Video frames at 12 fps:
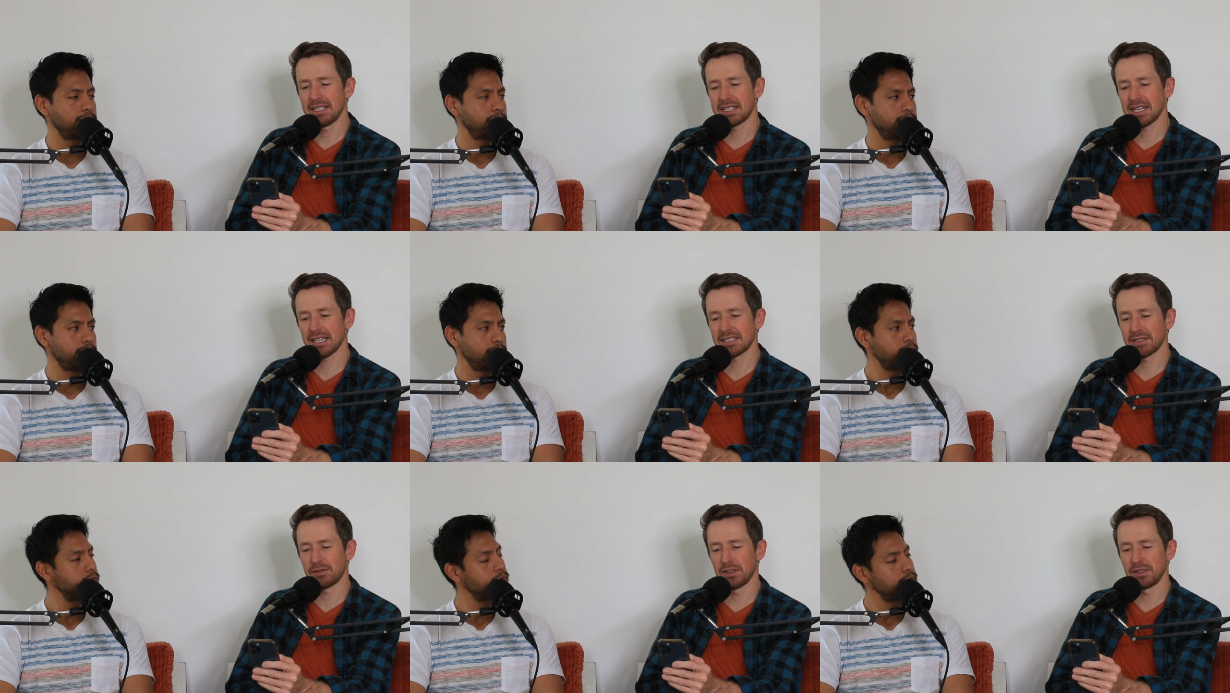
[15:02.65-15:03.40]
Speaker 1: and
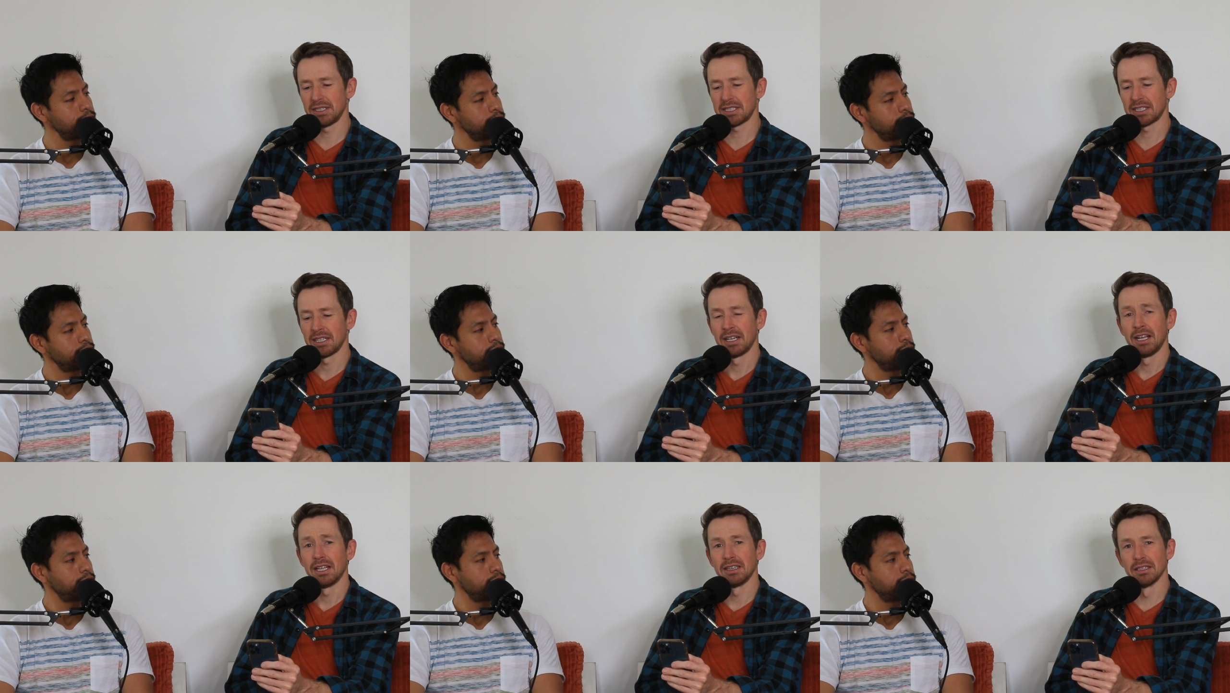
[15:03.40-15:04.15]
saxophonist
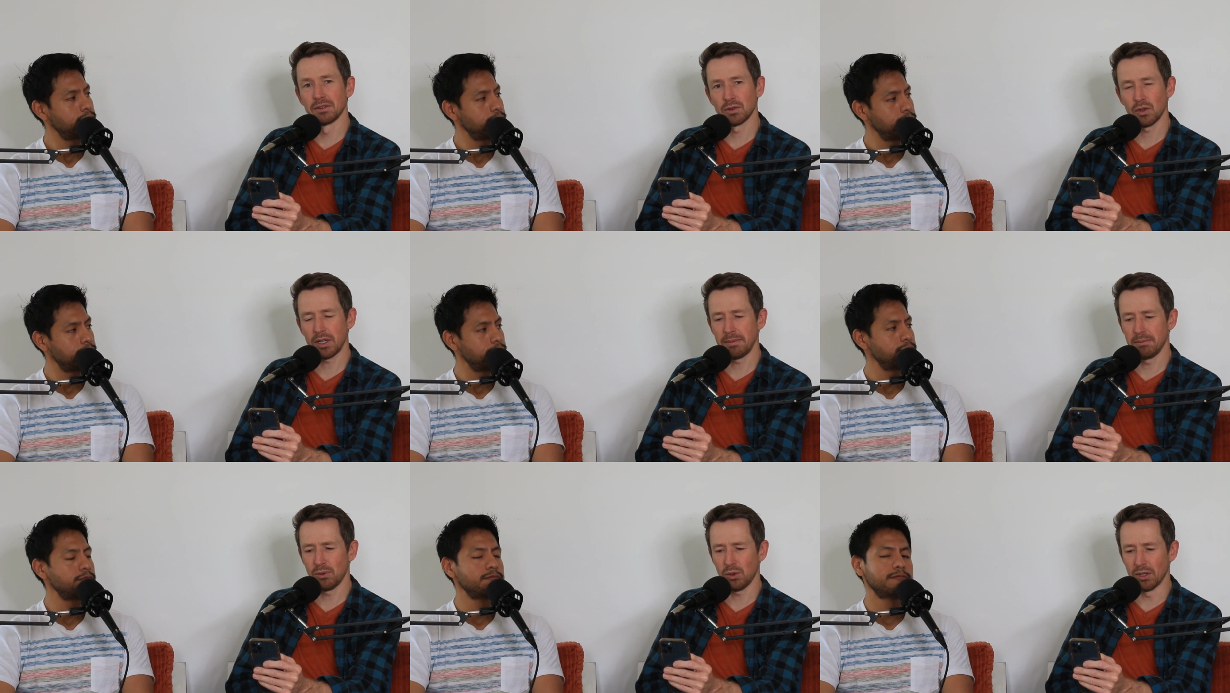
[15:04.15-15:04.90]
Leroy
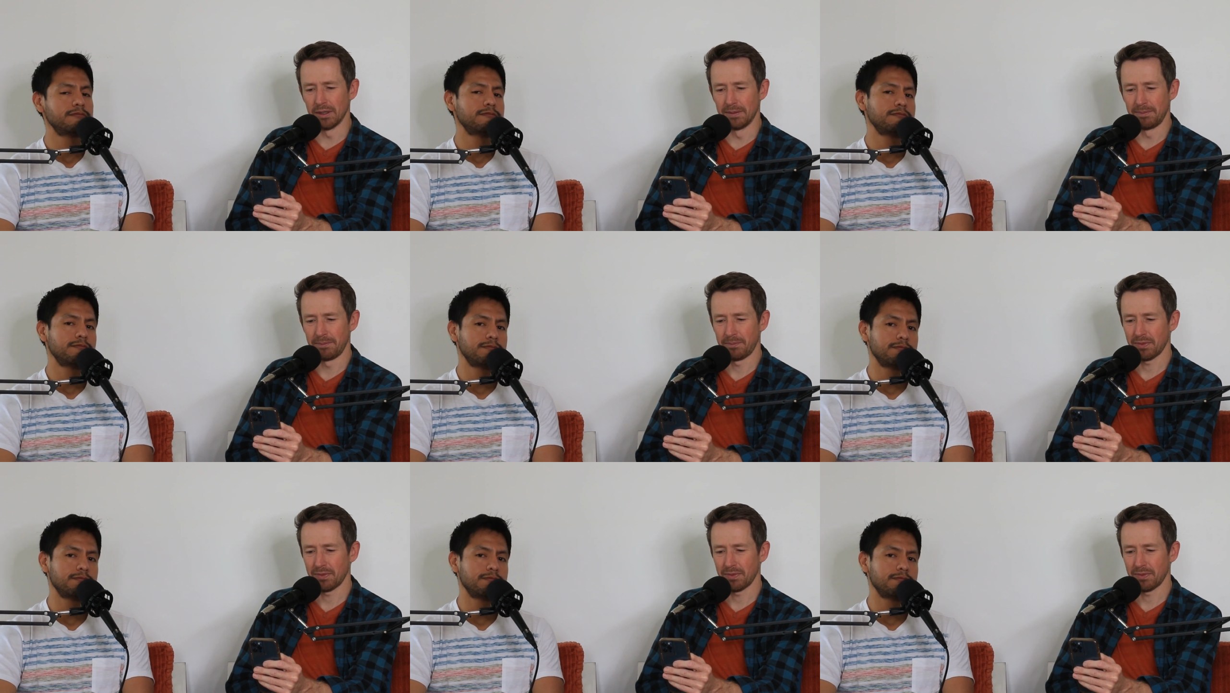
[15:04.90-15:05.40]
Moore.